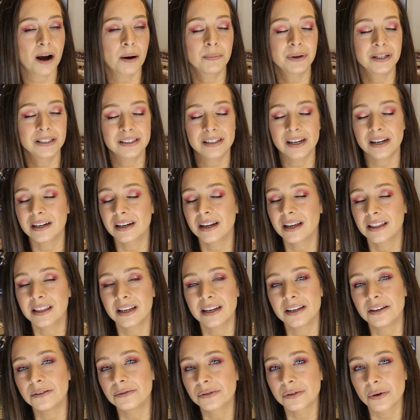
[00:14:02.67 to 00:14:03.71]
comments. And
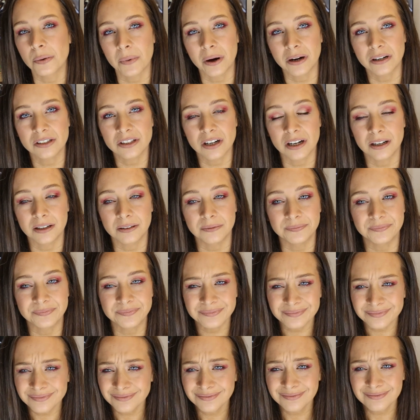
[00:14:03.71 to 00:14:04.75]
thank you so much. Um,
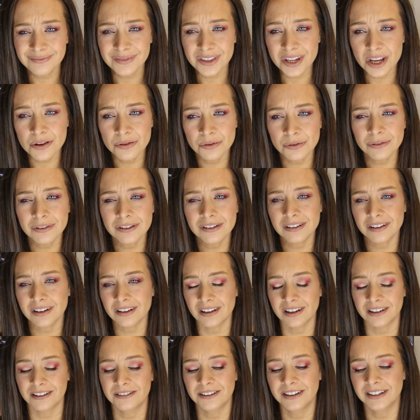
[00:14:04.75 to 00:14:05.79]
through the
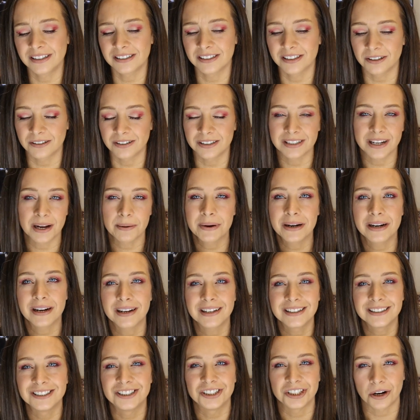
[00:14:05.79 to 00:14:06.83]
decluttering series, I mean,
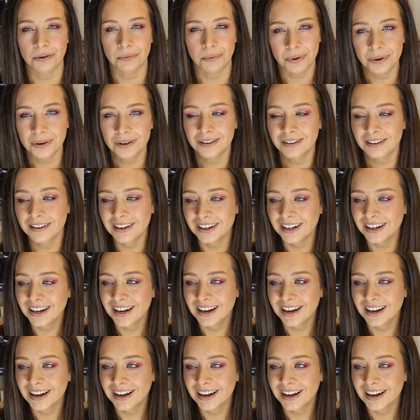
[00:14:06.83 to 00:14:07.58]
in general.